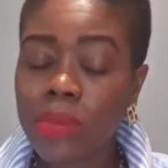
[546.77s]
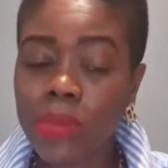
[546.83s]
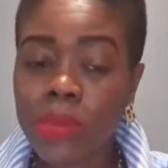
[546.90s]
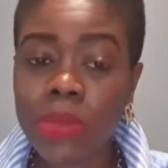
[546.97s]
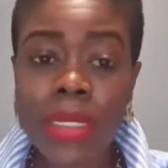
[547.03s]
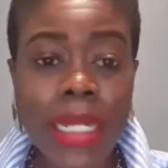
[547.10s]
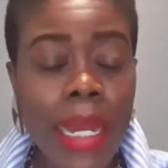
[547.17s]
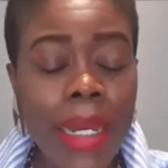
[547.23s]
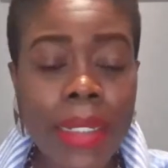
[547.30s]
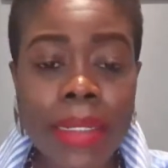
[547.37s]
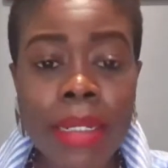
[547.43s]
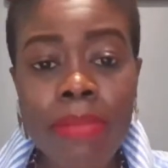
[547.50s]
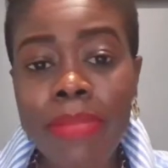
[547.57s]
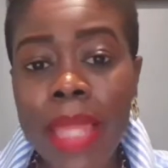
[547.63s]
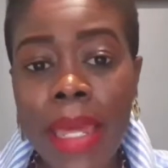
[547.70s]
we got to
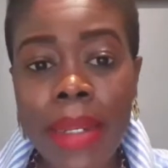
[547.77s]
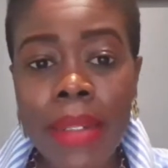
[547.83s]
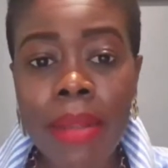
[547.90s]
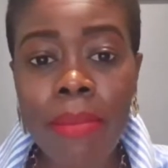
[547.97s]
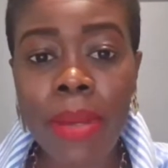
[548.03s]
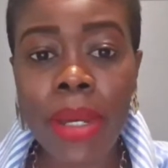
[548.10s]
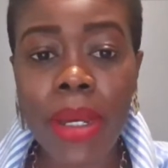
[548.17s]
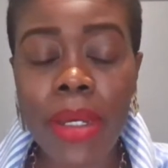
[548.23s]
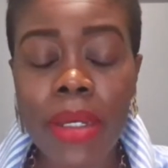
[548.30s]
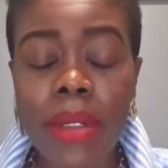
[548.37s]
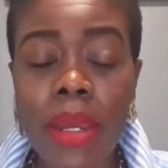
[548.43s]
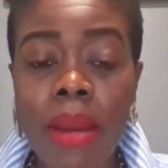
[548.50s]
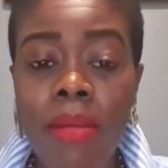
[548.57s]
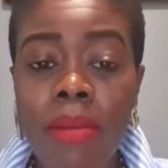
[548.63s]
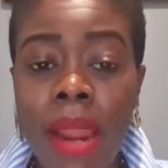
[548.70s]
nip that in the bud.
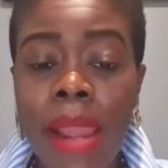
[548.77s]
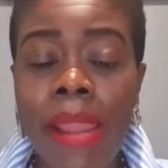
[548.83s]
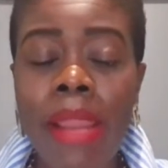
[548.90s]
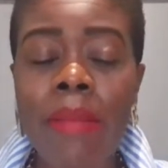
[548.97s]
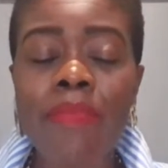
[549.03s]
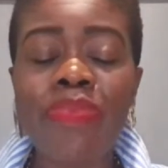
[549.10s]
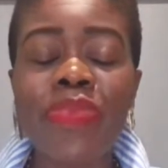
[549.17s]
All right.